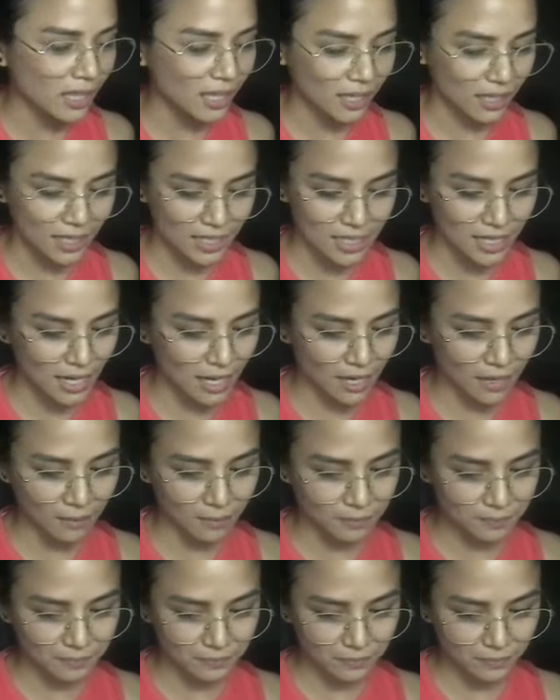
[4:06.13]
Kasi
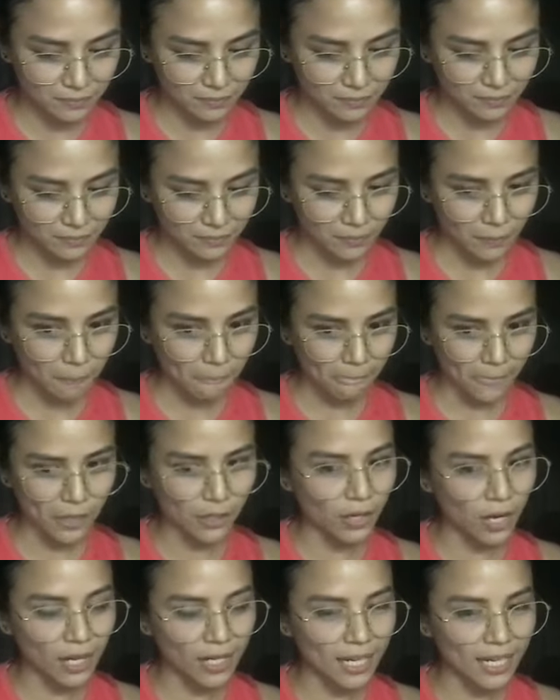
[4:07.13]
yun
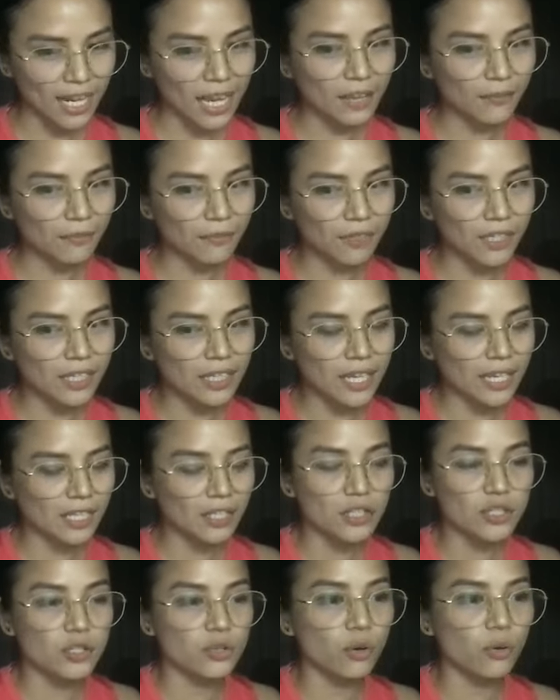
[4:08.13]
nga, like I feel like
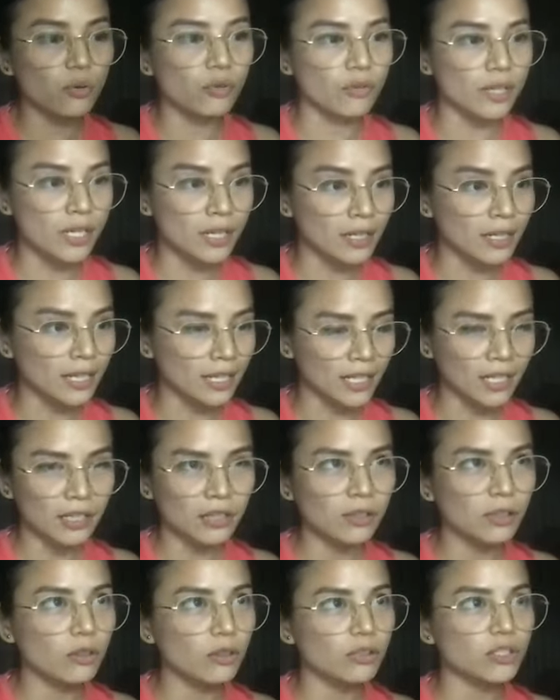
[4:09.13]
it's so real, like
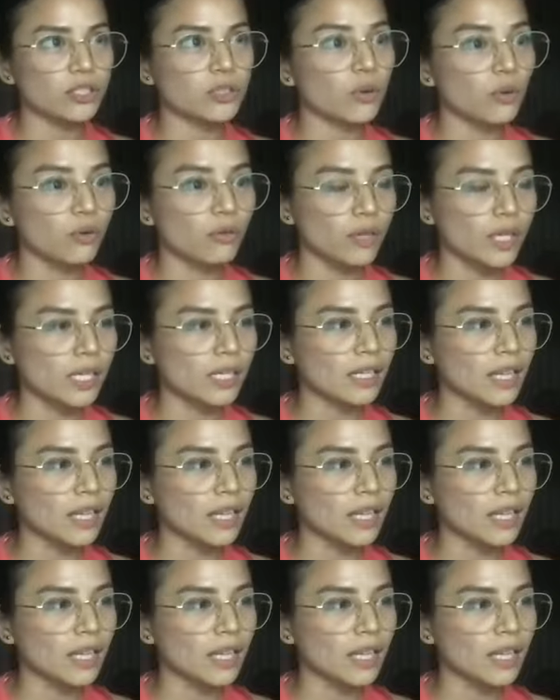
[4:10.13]
it looks so real.